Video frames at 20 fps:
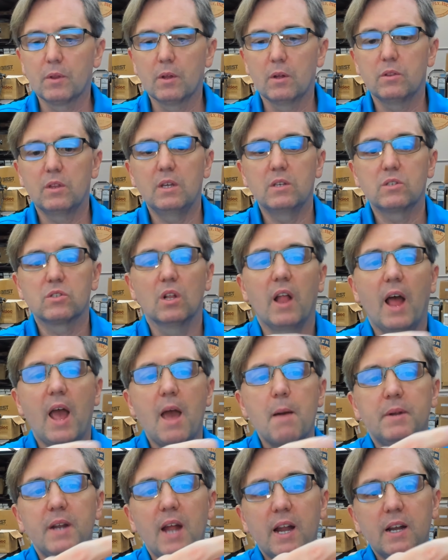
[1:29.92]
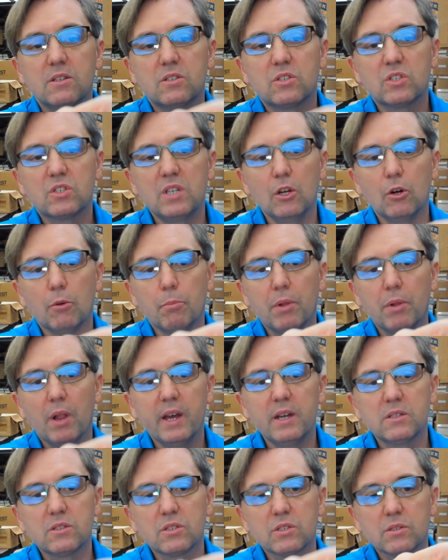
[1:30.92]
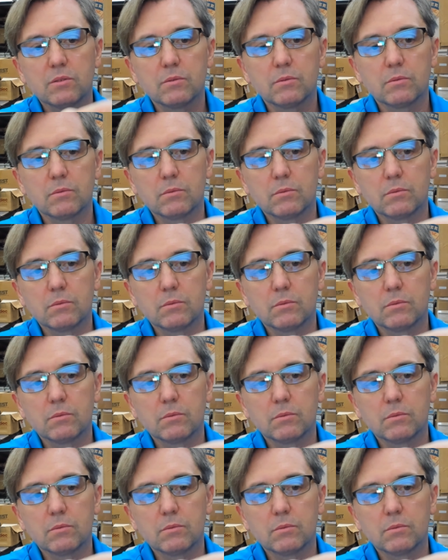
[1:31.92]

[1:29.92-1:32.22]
These laminated steel plates